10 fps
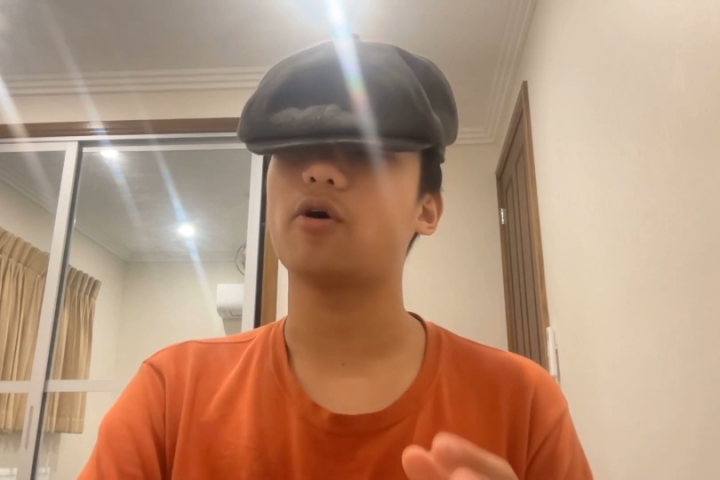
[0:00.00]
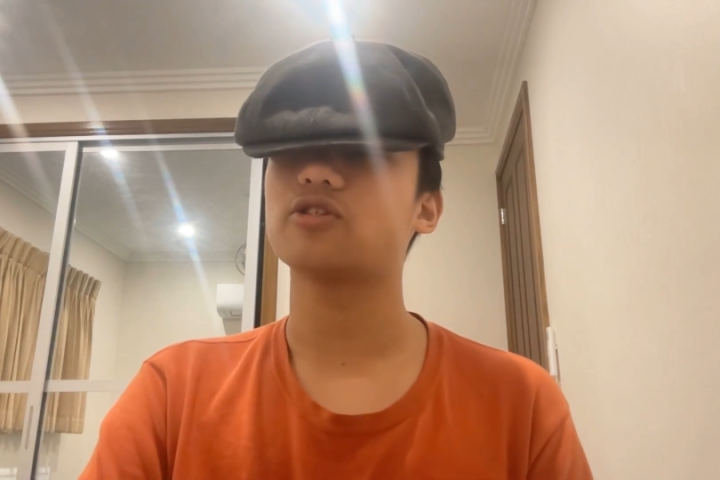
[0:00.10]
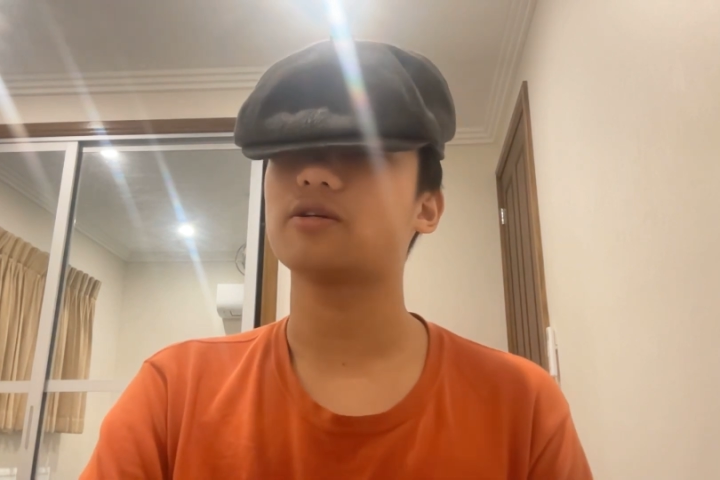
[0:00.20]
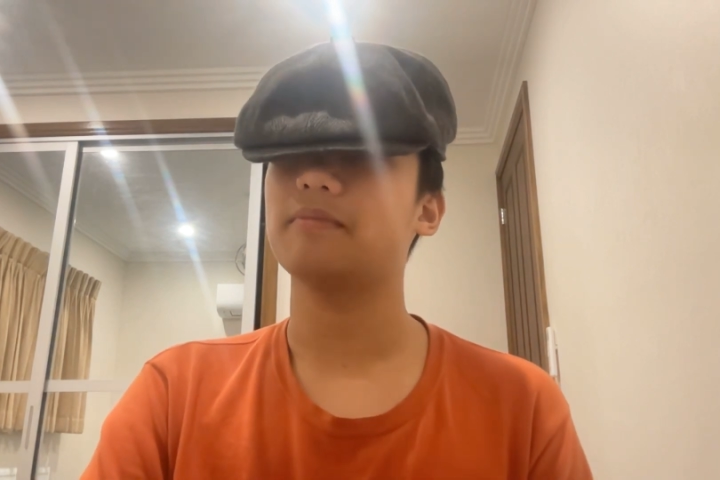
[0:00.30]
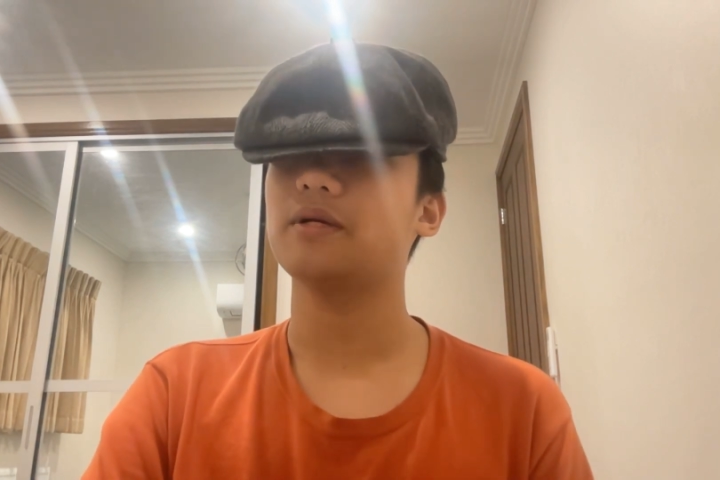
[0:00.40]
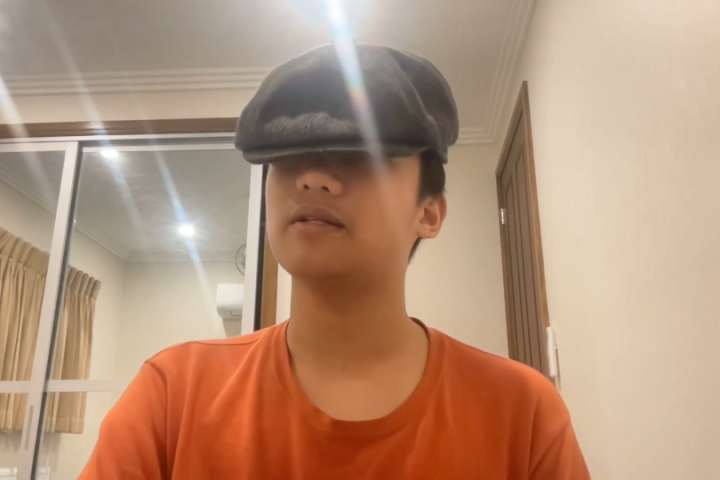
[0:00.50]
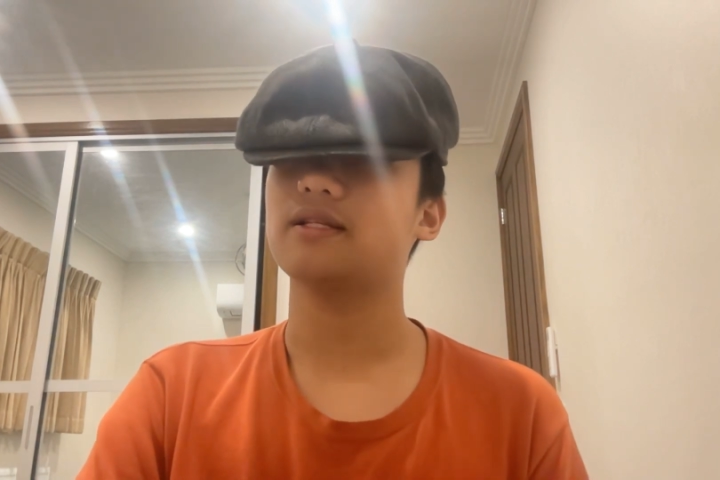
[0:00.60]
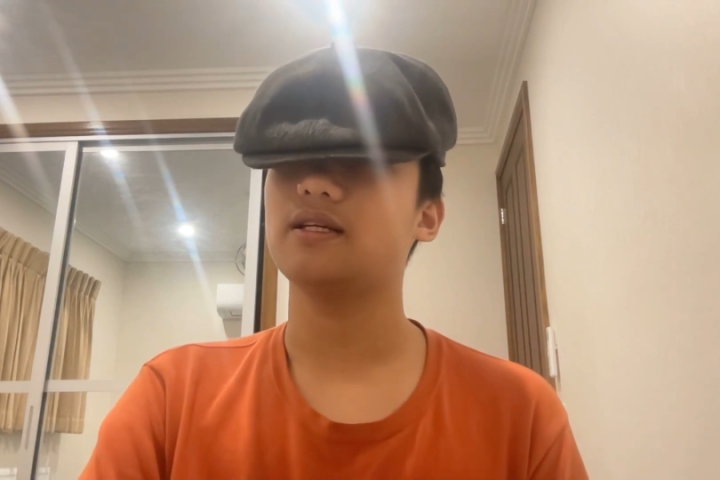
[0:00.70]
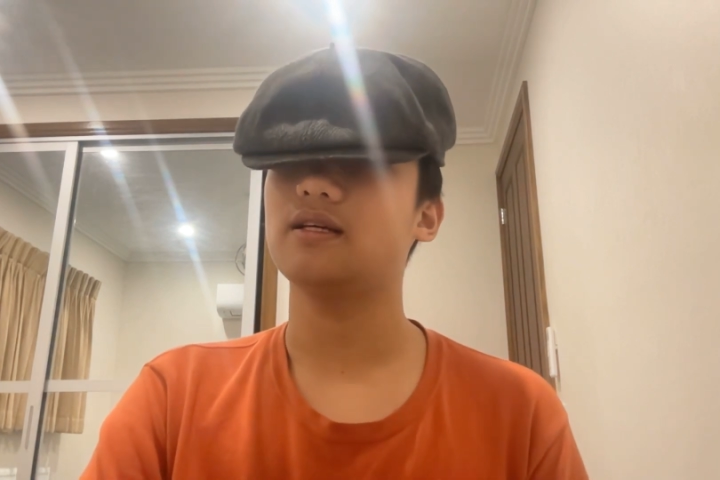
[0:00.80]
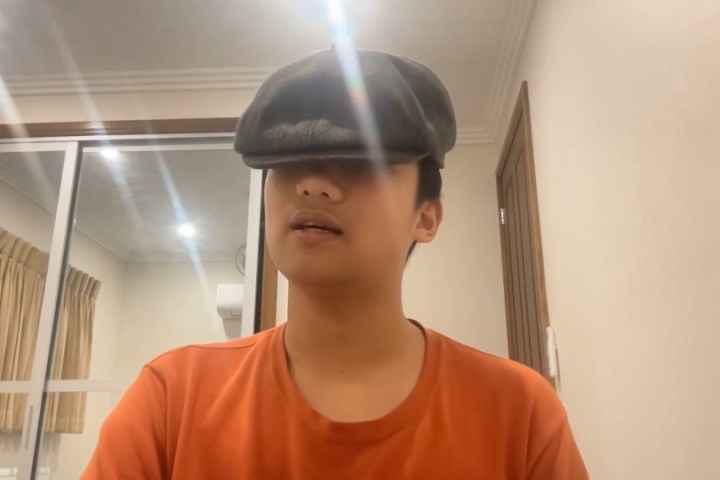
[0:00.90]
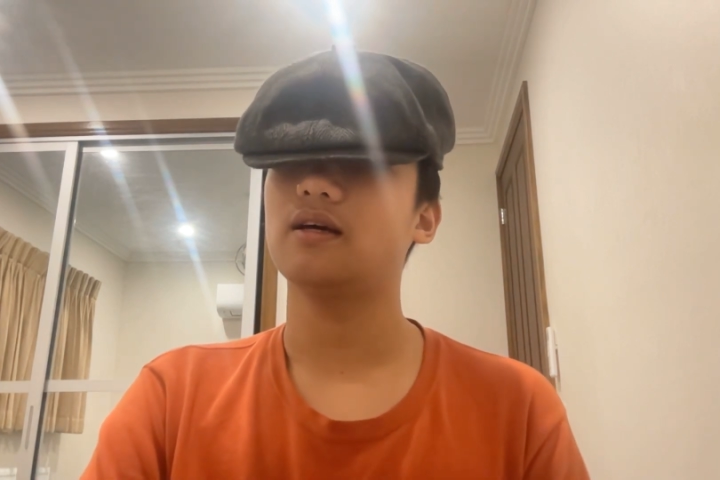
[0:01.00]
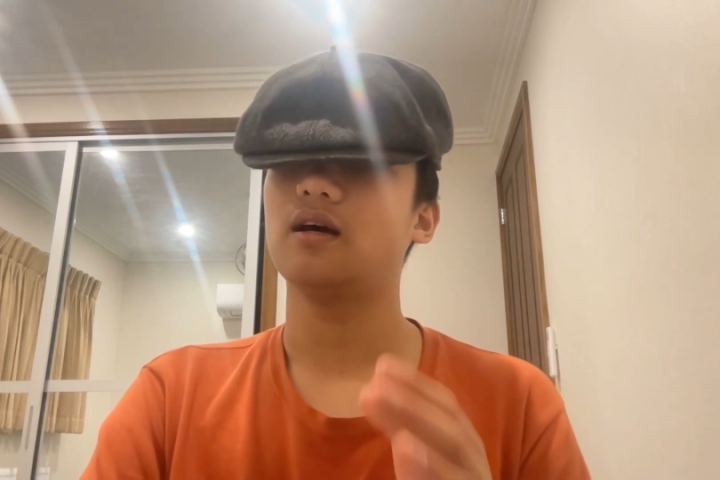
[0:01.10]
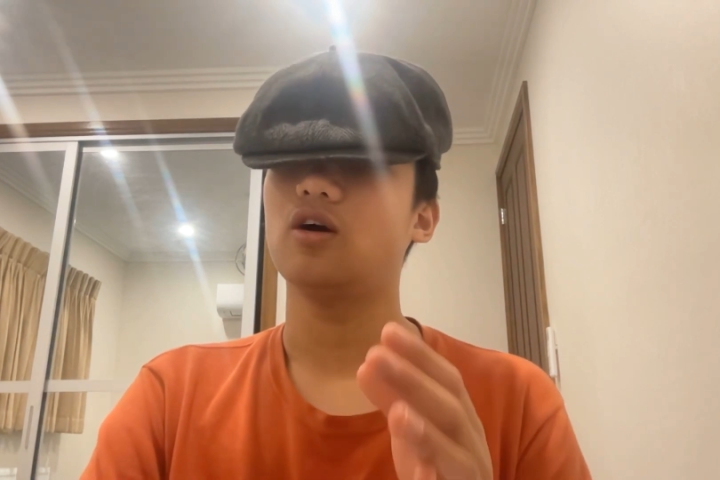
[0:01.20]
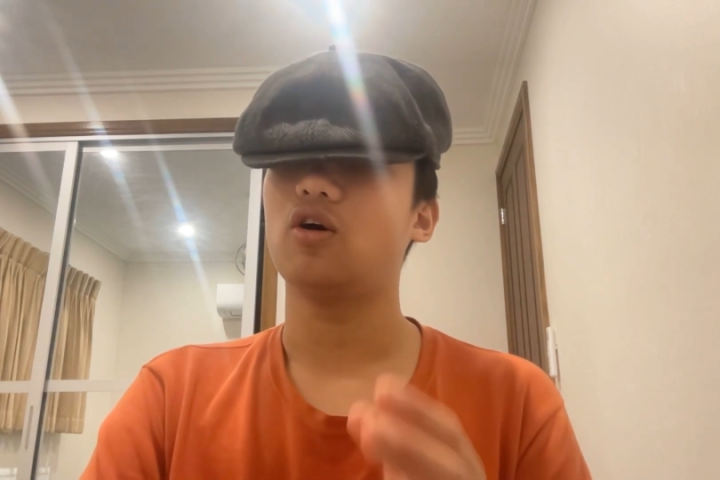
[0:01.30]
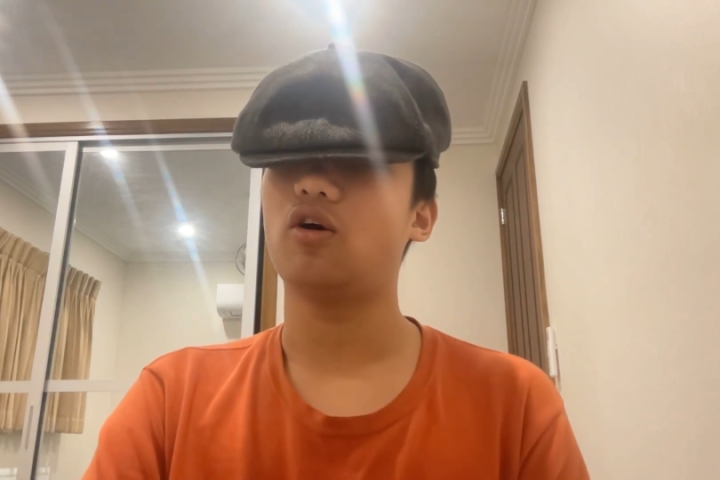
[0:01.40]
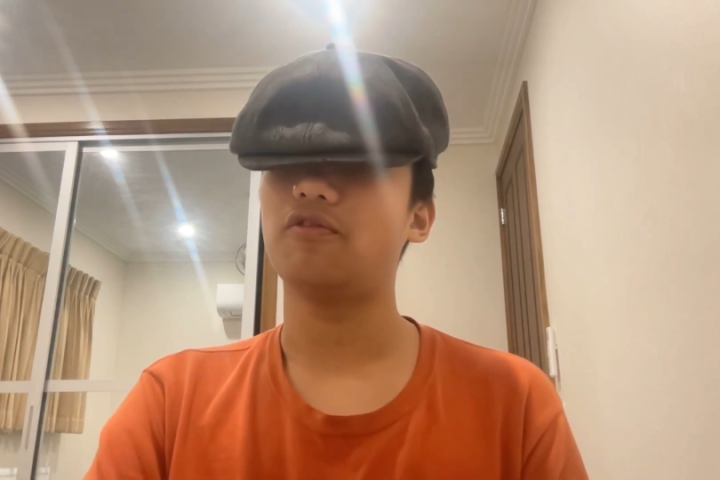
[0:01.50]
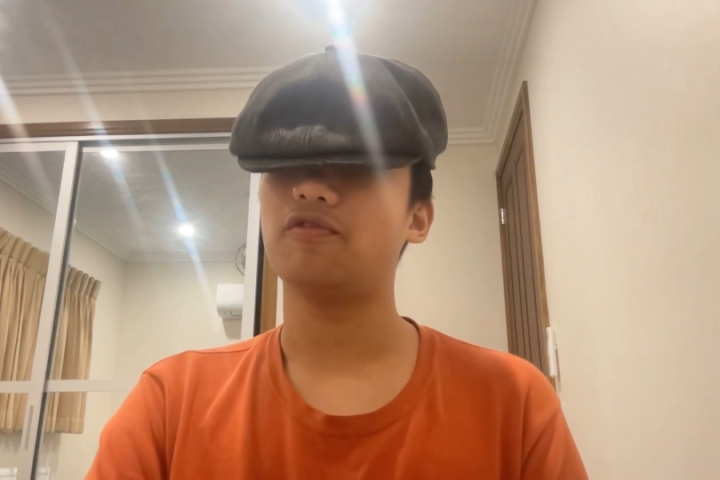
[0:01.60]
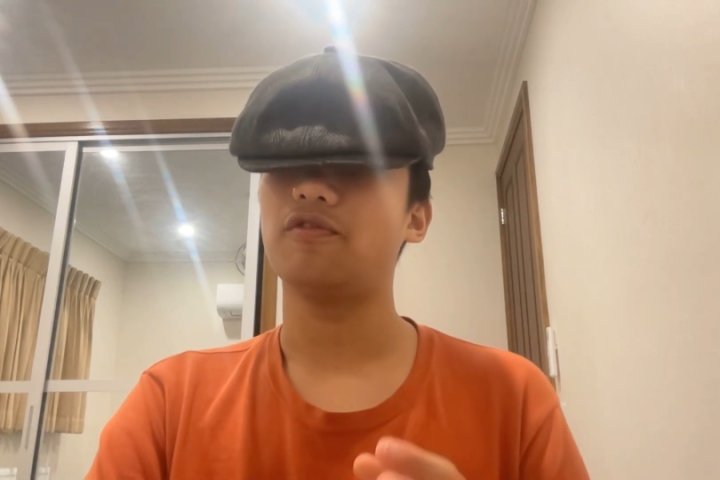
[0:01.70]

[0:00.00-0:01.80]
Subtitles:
possibility of